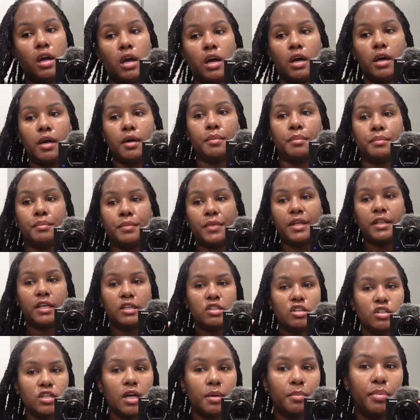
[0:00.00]
Um, and they
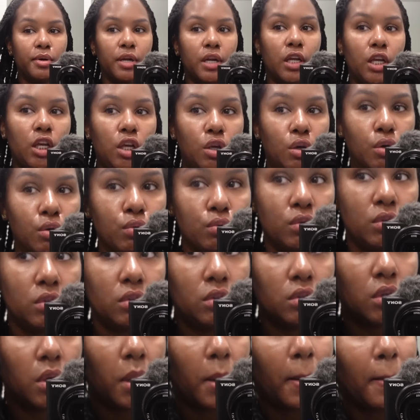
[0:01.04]
turned out pretty
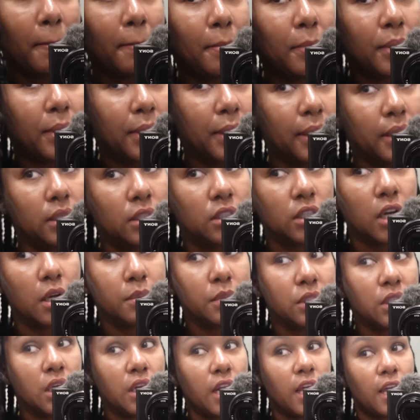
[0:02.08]
cute but I'm
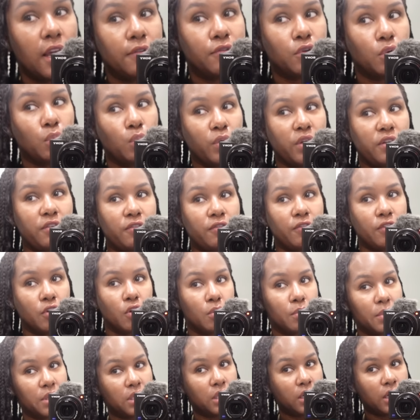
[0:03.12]
just gonna have to
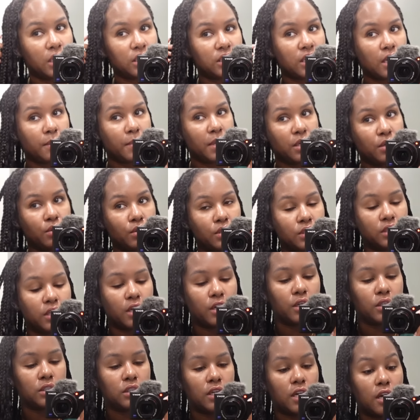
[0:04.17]
refilm it the next time I do this
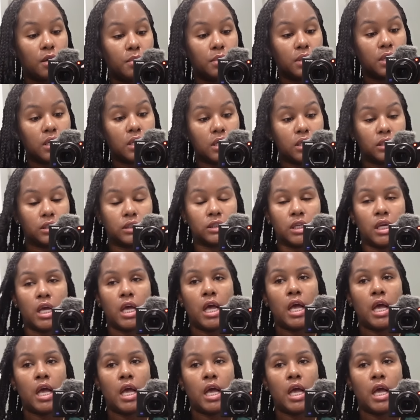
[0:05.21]
hairstyle because